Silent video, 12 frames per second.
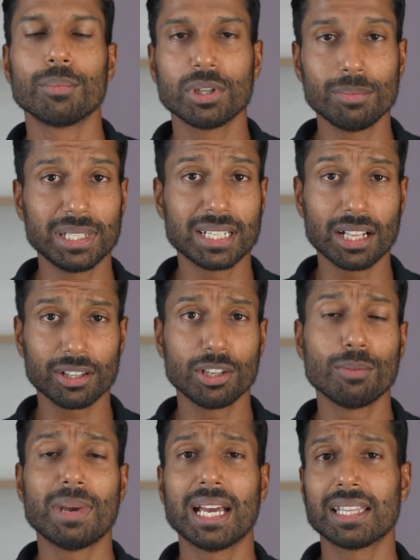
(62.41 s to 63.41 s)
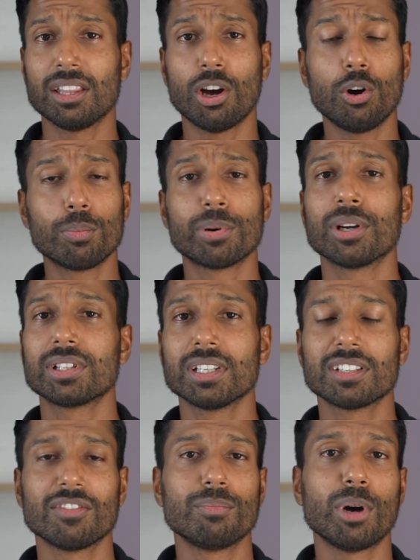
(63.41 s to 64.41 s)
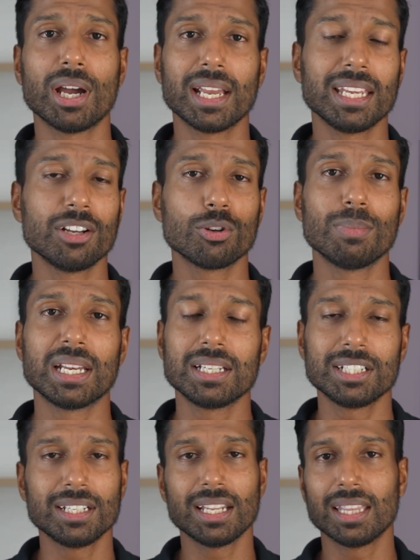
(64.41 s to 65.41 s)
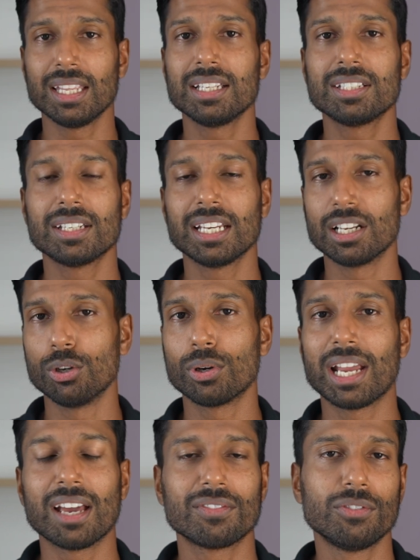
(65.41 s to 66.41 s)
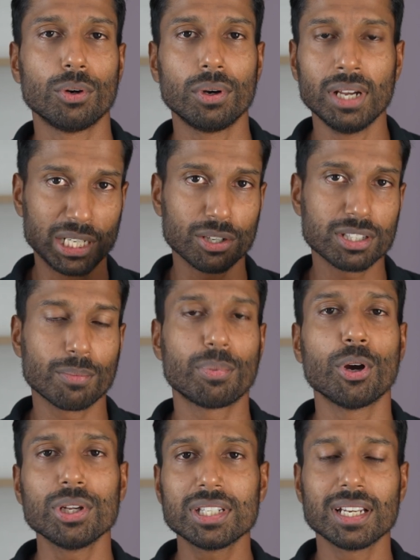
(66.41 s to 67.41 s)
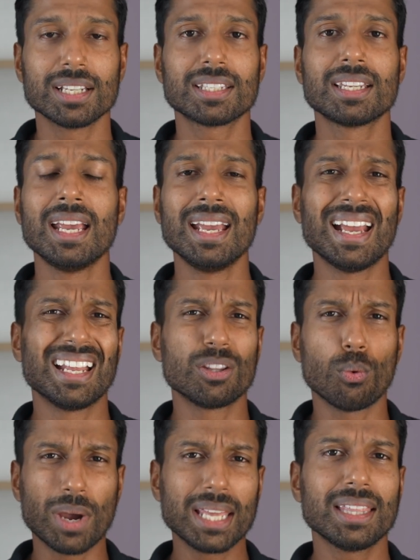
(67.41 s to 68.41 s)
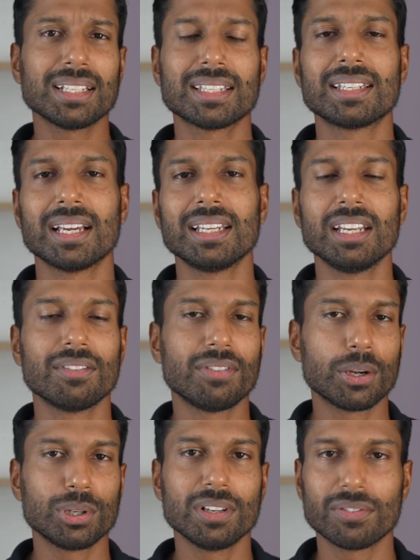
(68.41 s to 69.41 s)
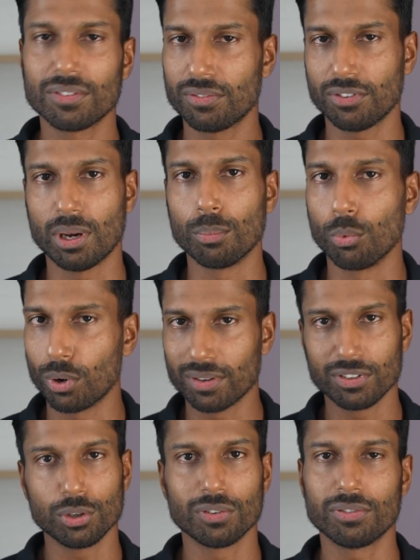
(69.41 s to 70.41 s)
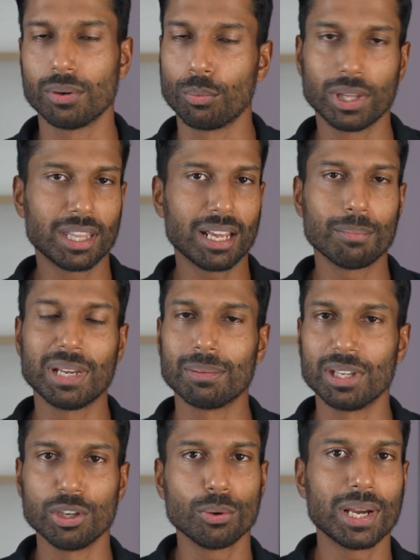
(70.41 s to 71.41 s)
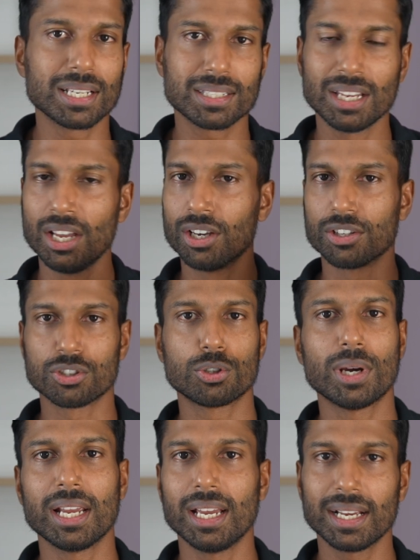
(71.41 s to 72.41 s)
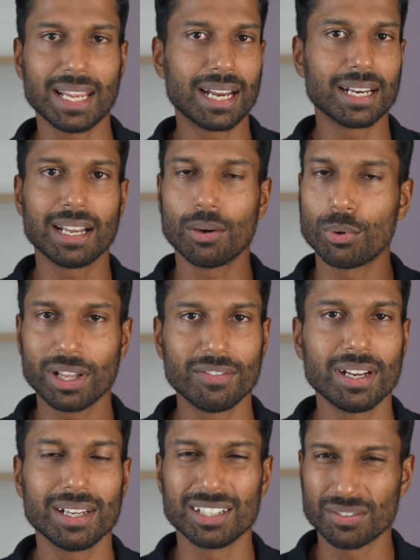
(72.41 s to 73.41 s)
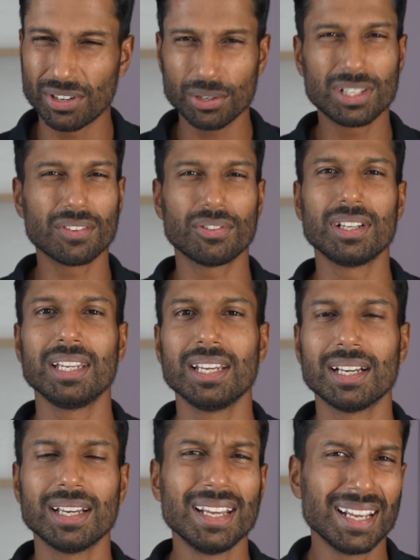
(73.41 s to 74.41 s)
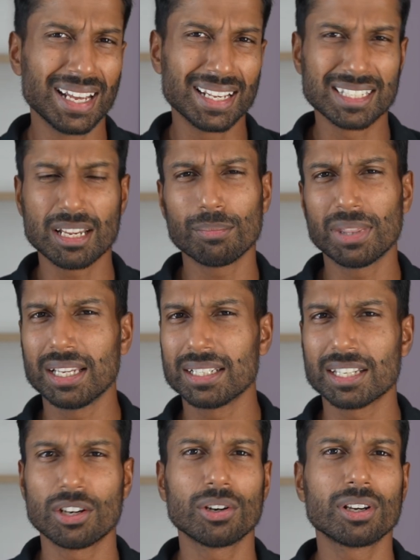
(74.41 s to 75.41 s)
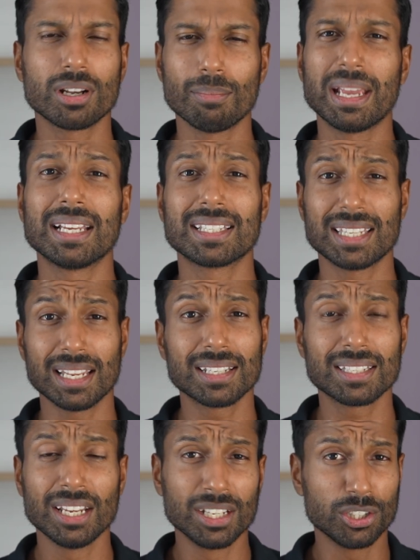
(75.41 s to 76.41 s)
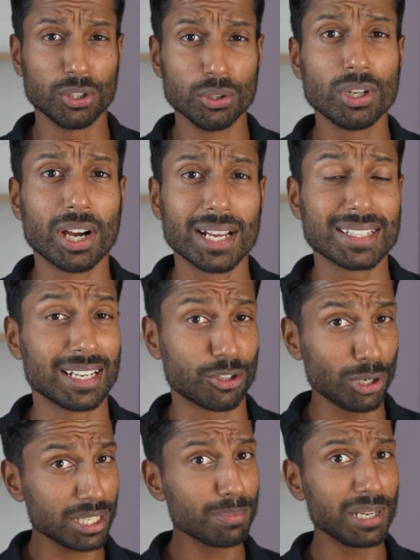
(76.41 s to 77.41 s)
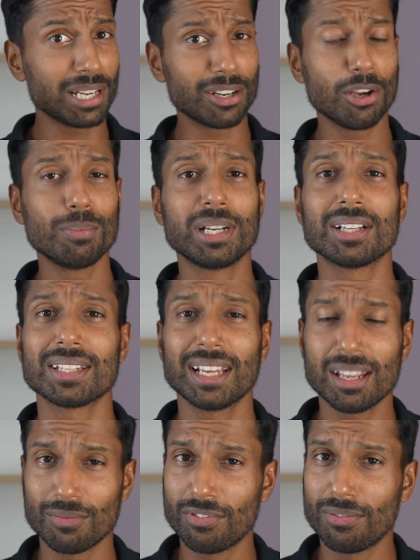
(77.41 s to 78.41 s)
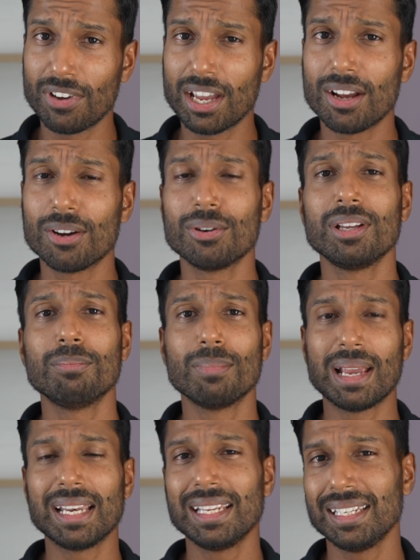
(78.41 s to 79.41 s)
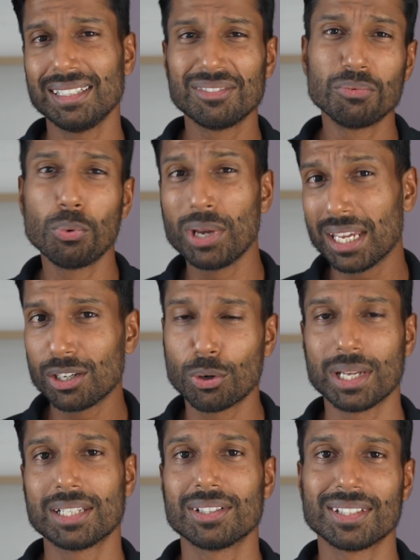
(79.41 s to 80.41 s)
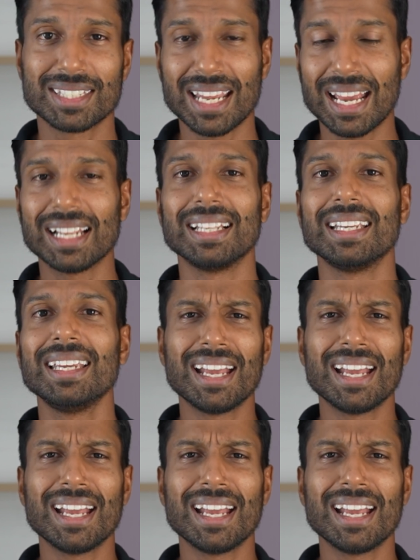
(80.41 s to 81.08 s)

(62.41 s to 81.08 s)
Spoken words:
I'm going to be telling you about the whole process of buying here in Medellin and things you need to look out for, because the process and the way things are done here are very different from wherever you're from, whether that may be the US, Australia, Canada, whatever. It's very different here, and some things are not going to make sense to you guys. And trust me, I know, because I get very many weird questions daily.